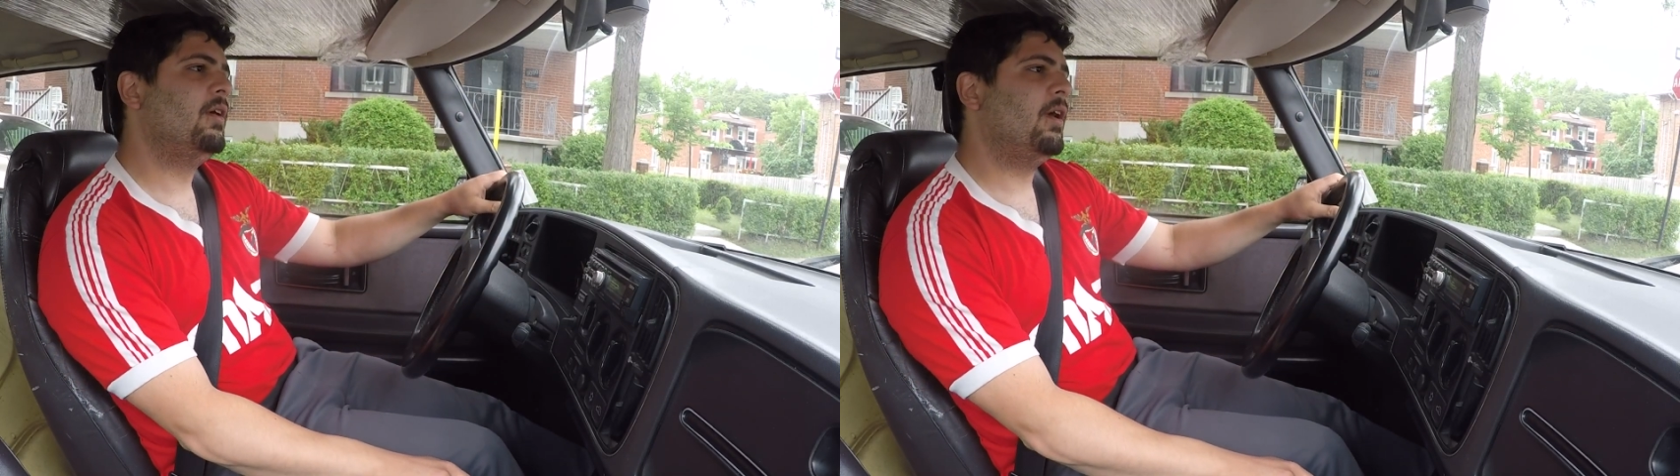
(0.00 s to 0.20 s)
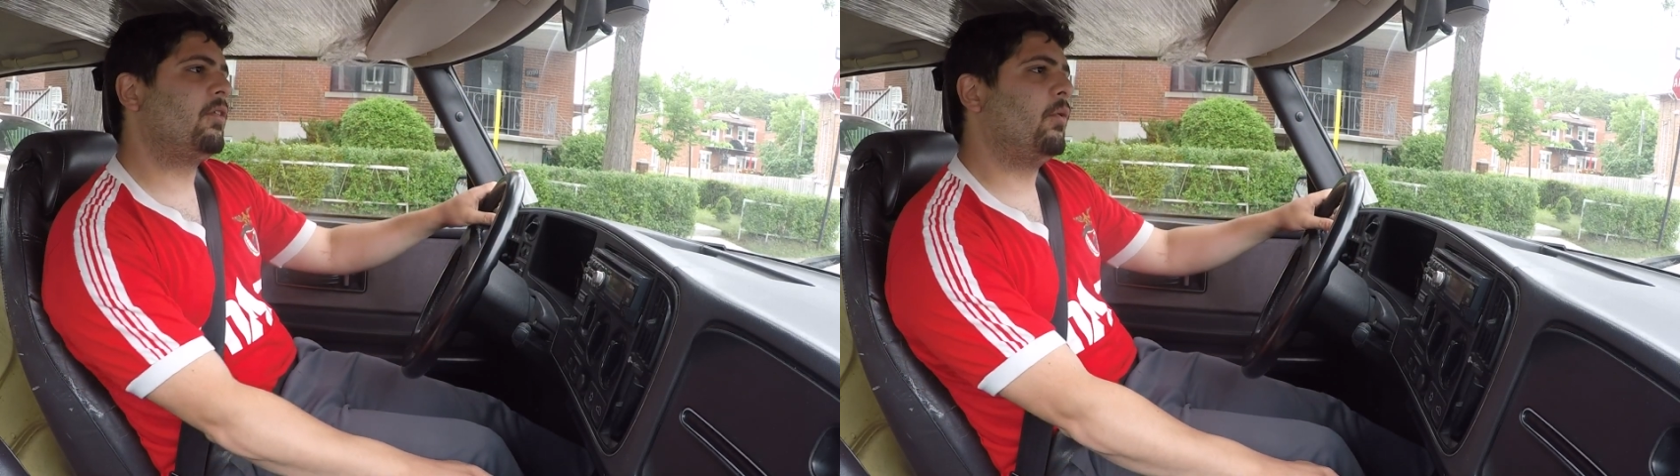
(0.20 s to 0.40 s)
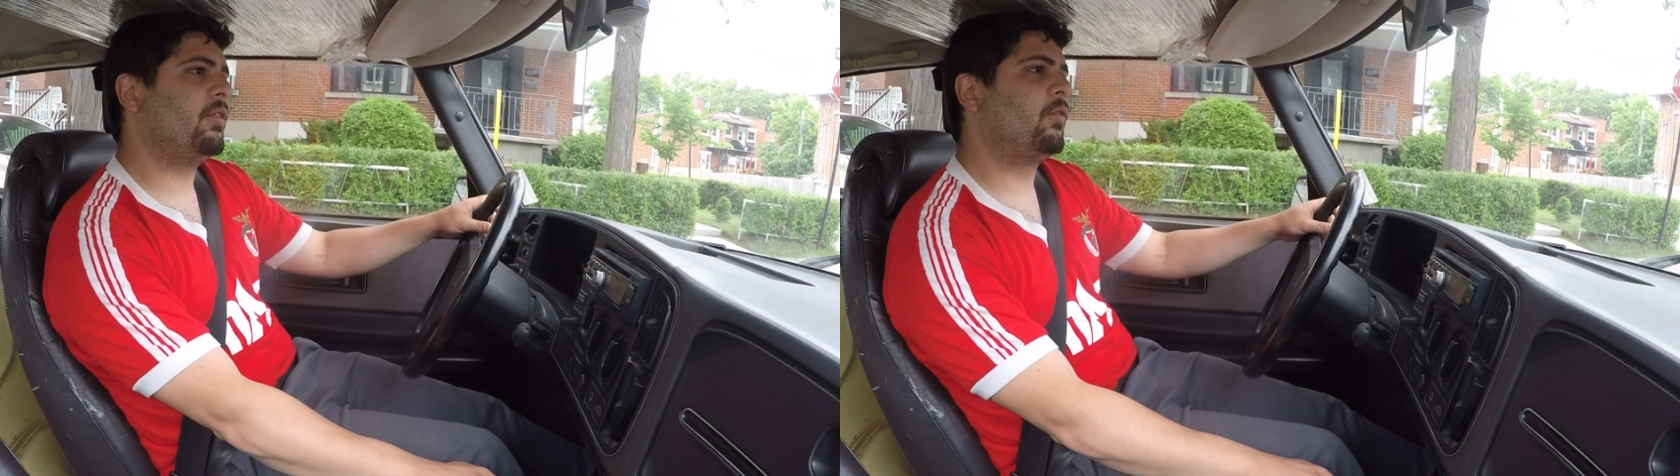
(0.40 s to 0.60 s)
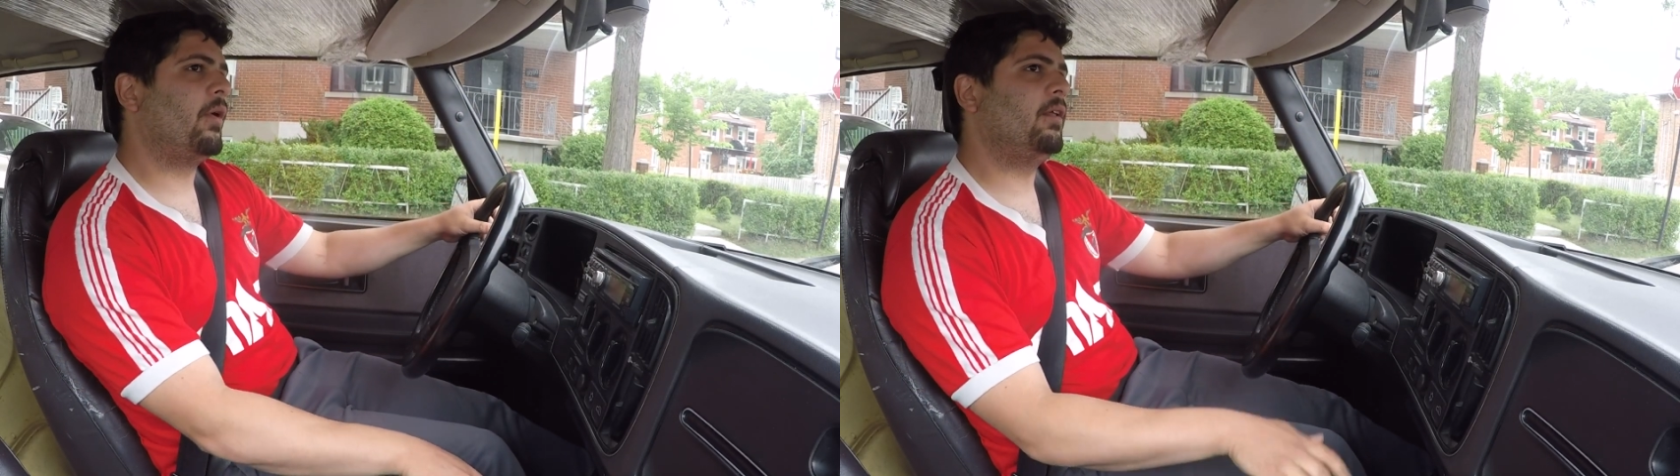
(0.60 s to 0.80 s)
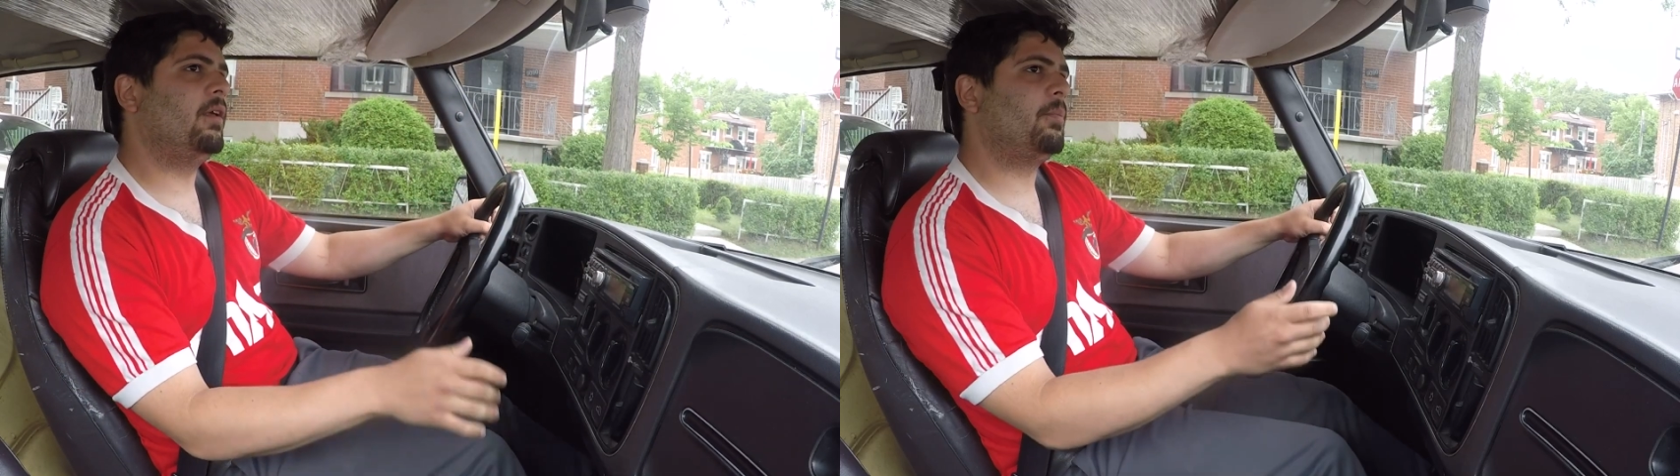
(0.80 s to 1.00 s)
it's always
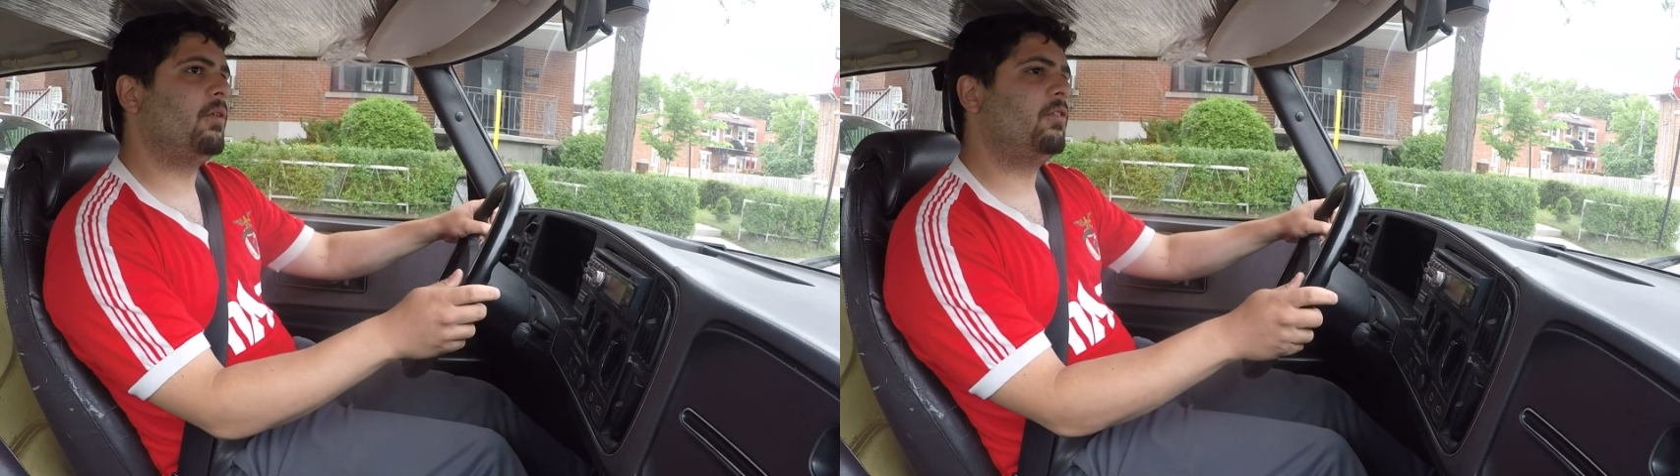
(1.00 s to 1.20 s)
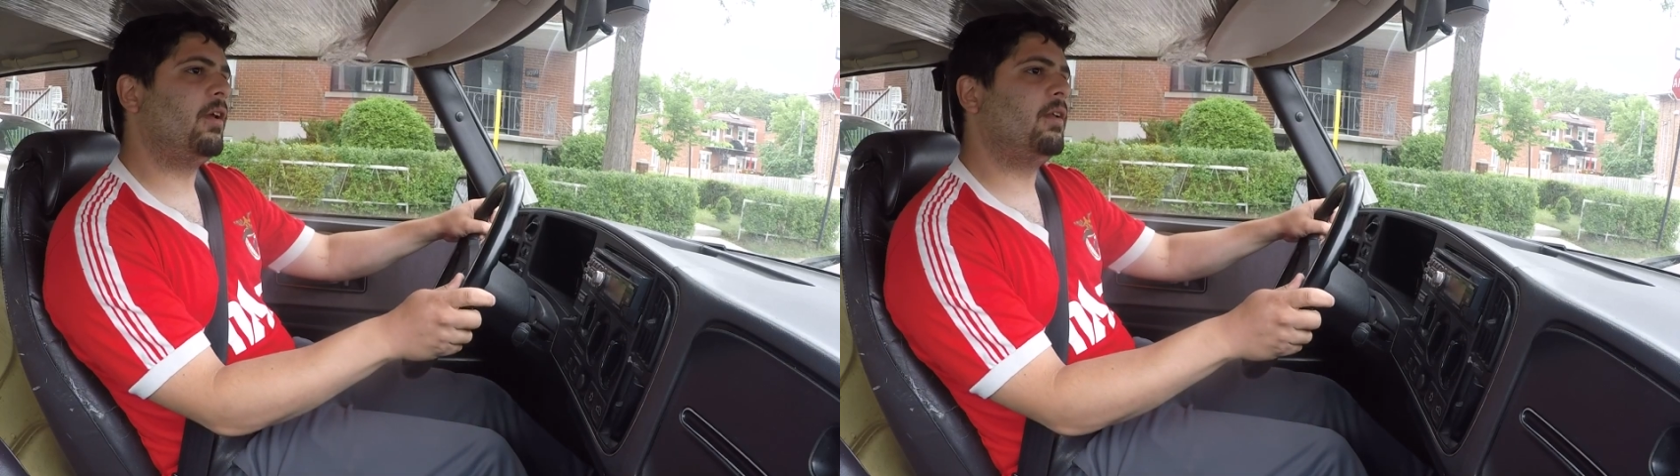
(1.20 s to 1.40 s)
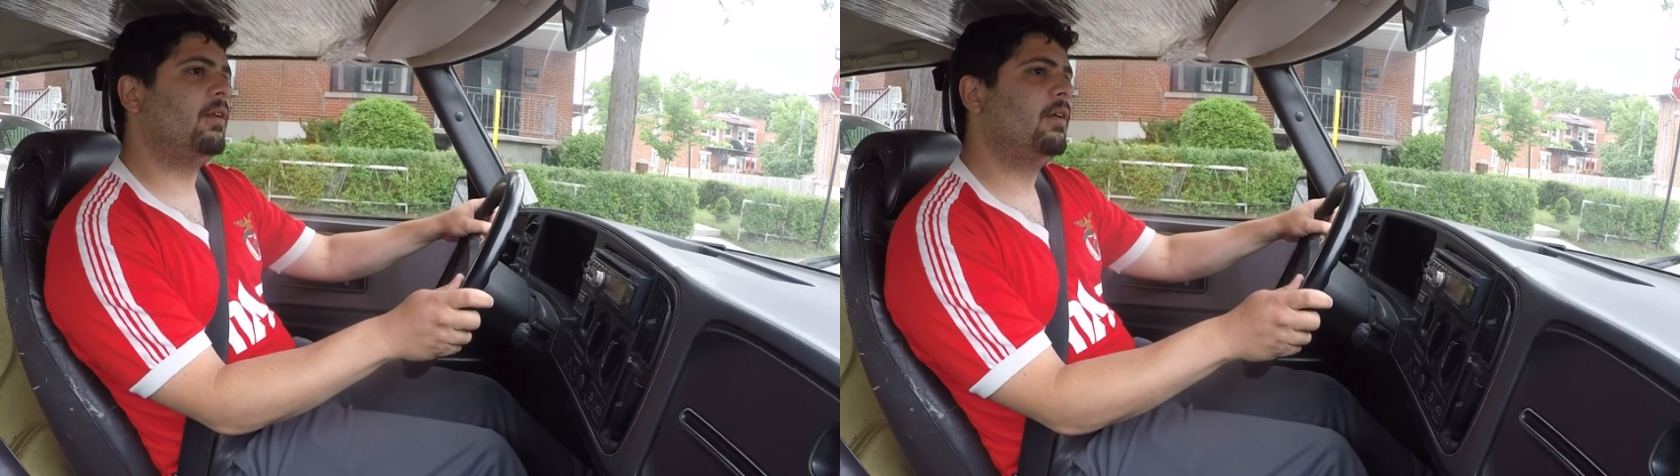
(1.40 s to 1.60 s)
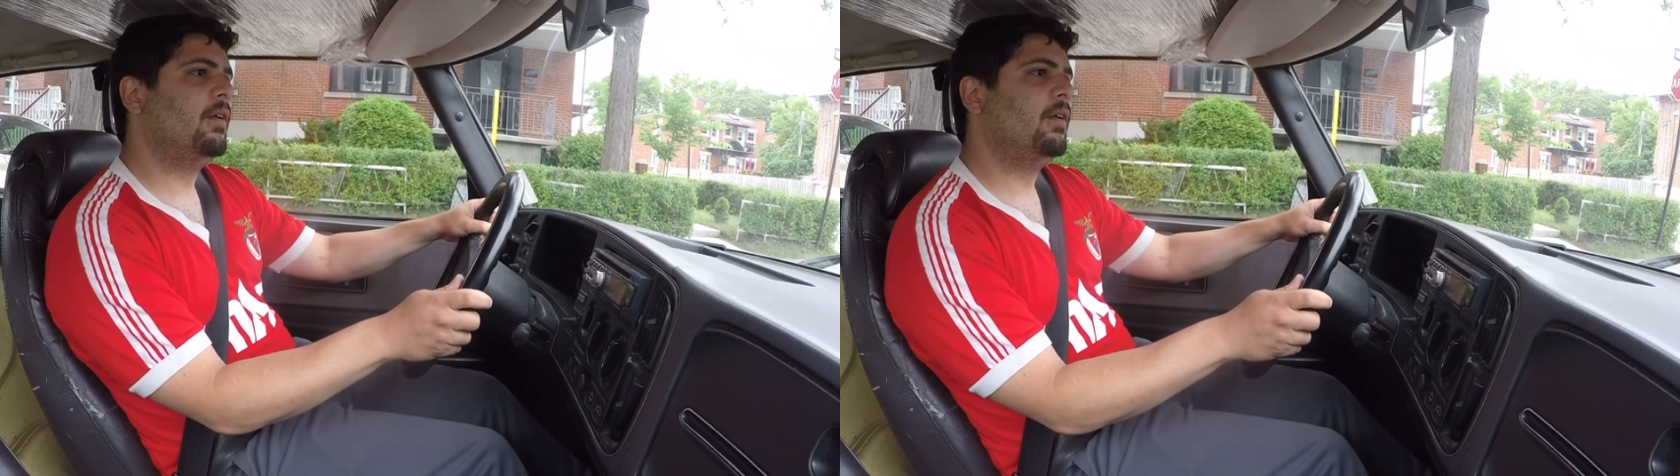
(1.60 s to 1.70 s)
greatly appreciated.